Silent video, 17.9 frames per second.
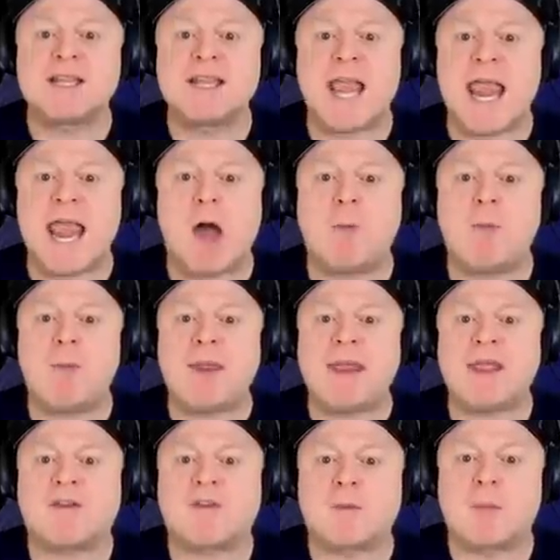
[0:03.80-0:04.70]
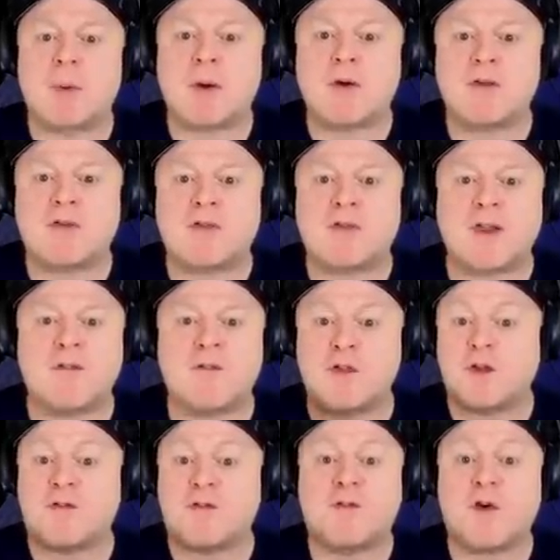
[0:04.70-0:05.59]
Today I'll be experiencing
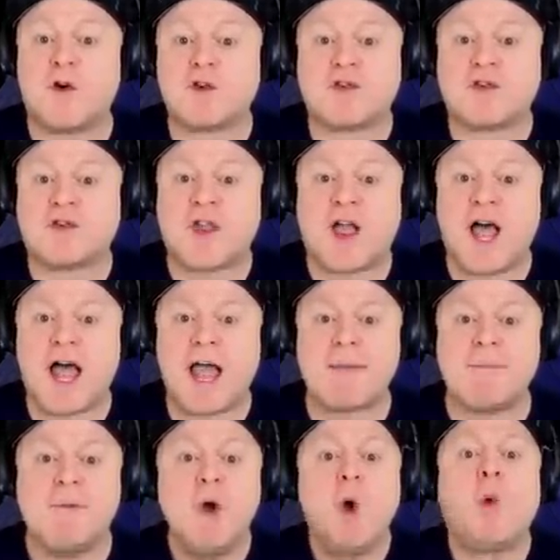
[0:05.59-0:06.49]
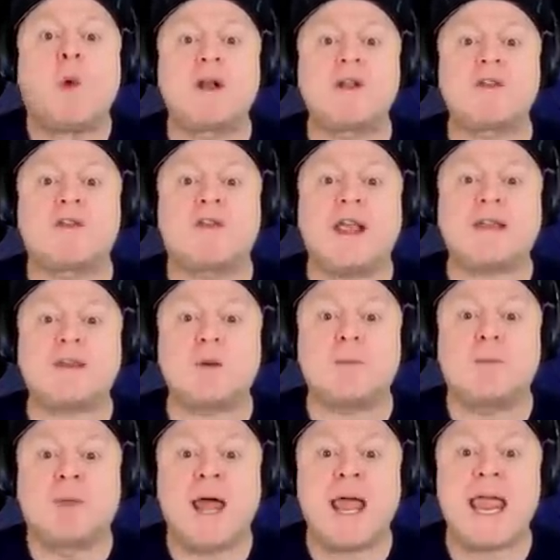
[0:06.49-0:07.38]
for the first time what it's like to
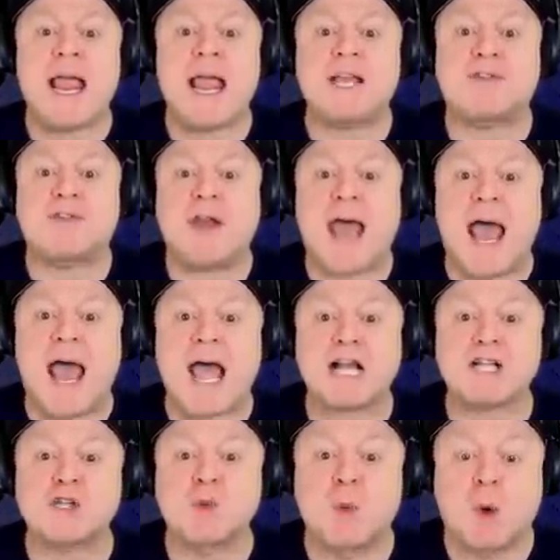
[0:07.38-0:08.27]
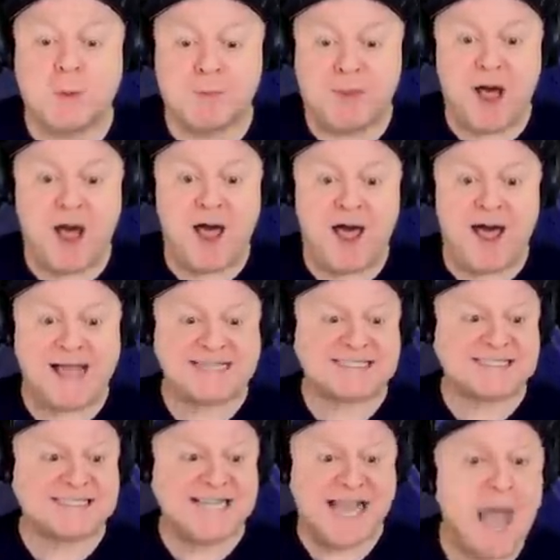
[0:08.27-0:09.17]
play as an actual
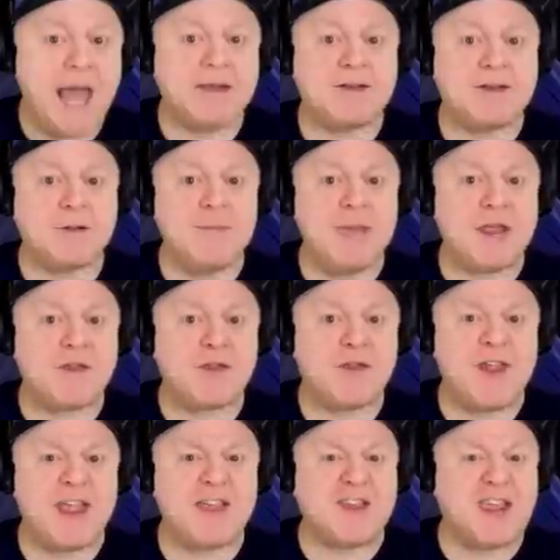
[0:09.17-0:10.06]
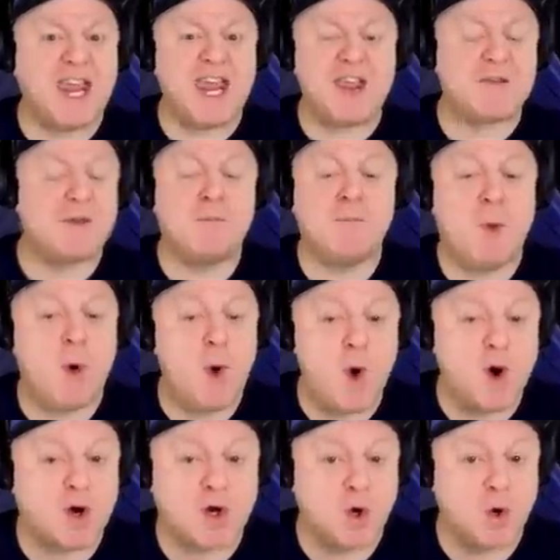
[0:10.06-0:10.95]
boss. And to make things even
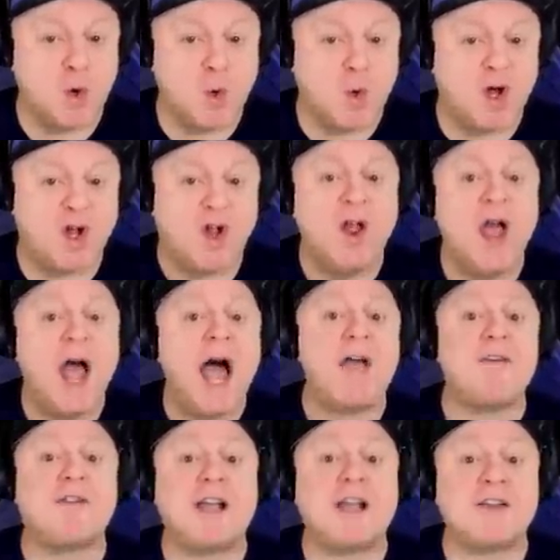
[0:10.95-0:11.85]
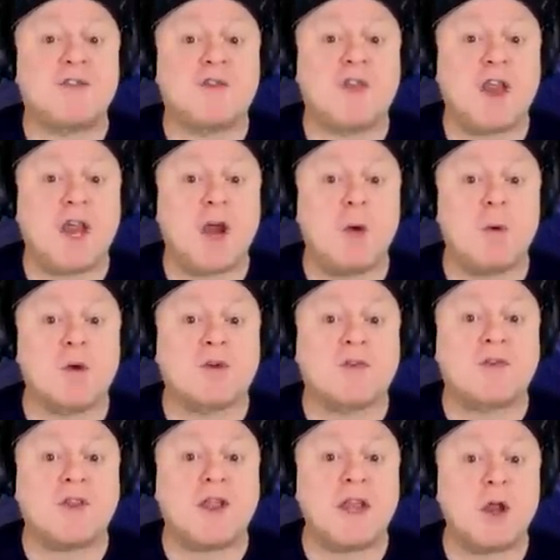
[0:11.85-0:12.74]
more cool, I've got
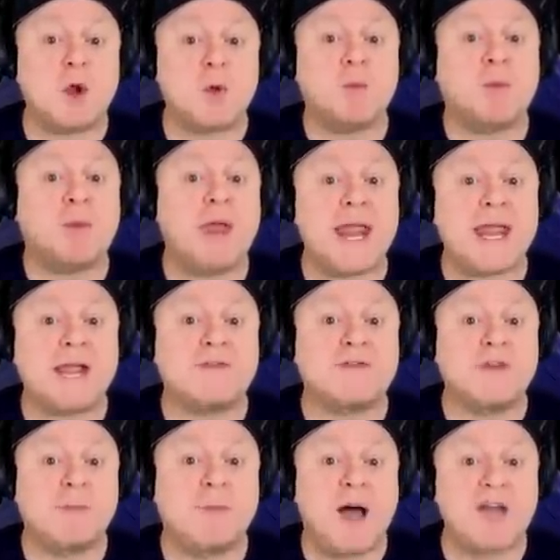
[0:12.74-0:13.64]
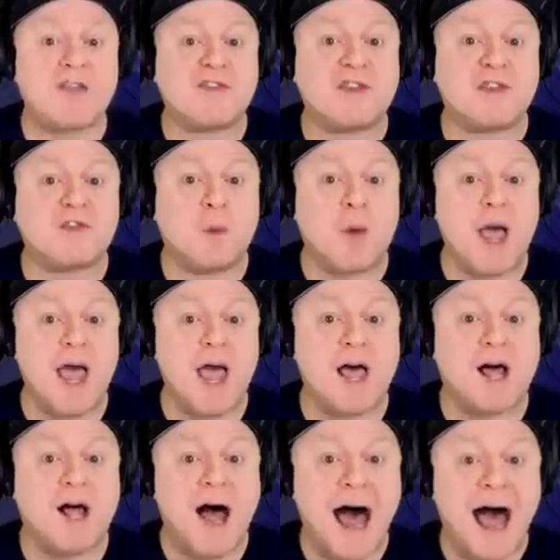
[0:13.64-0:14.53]
Zeoworks in here playing as a boss as
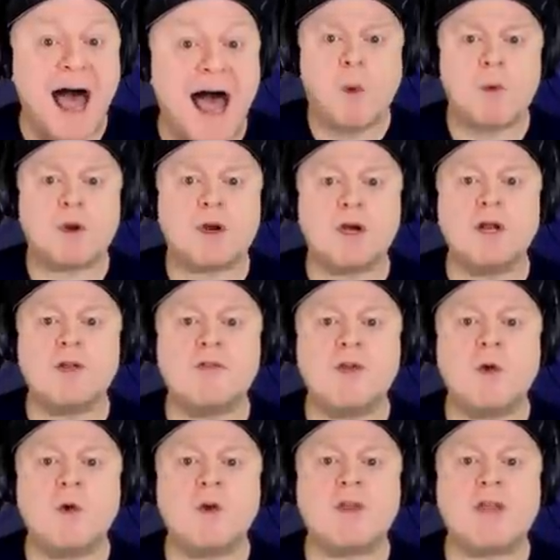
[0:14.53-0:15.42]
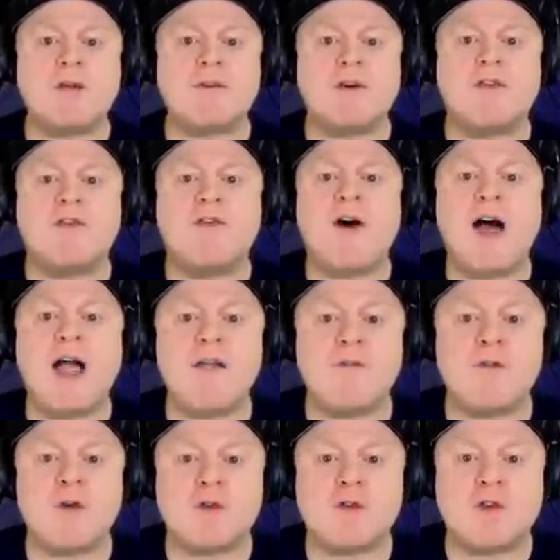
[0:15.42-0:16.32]
well. What we're going to do is have a
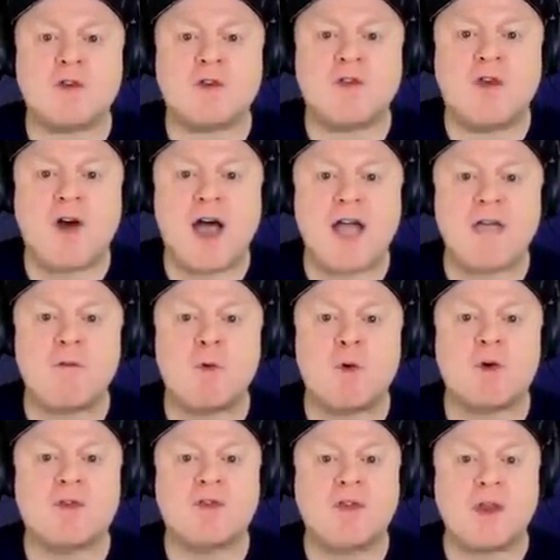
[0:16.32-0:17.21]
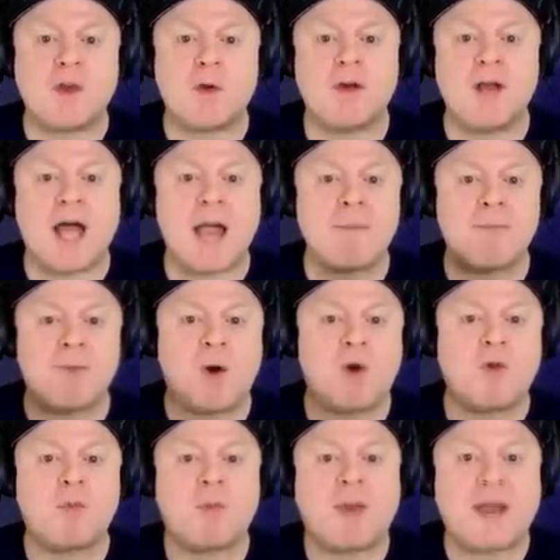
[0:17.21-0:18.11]
5 versus 5 where Zeo and I
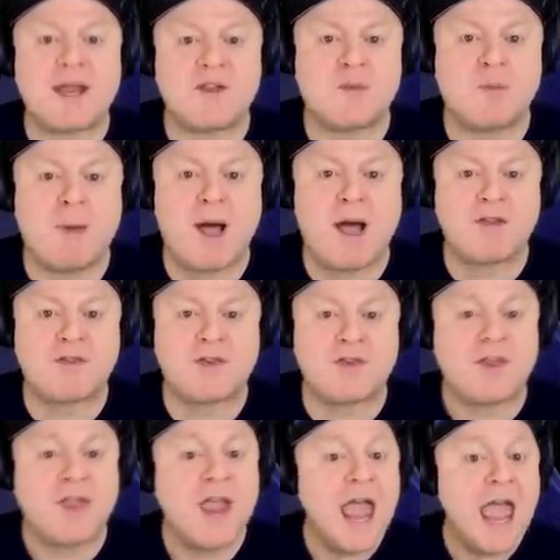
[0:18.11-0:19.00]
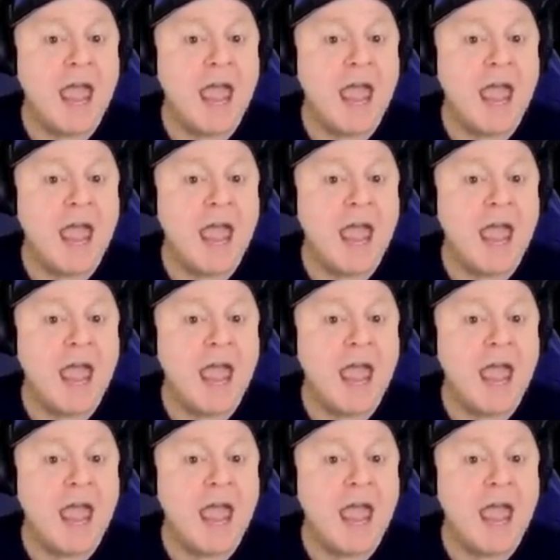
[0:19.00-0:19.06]
both play as bosses,